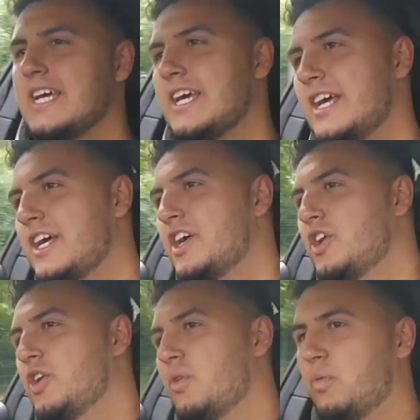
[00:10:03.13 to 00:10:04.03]

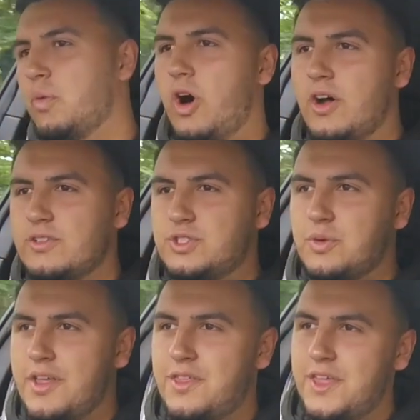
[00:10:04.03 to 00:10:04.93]
what
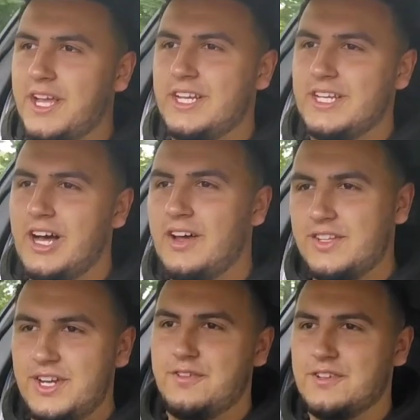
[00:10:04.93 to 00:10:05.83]
do I think are
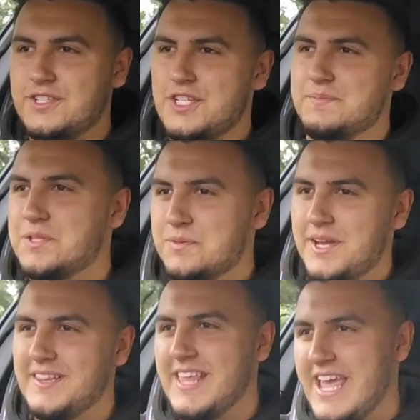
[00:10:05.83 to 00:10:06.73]
the differences
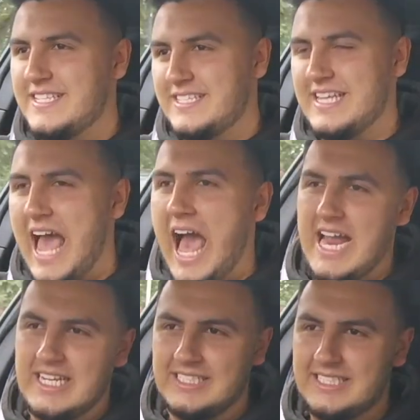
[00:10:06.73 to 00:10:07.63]
between this
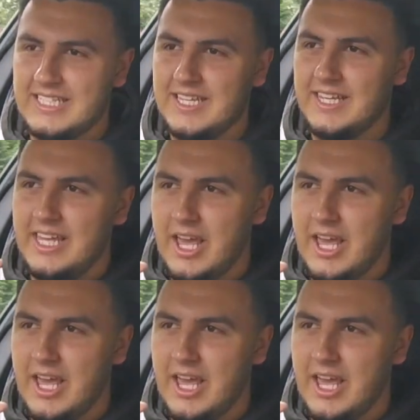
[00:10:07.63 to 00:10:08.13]
and the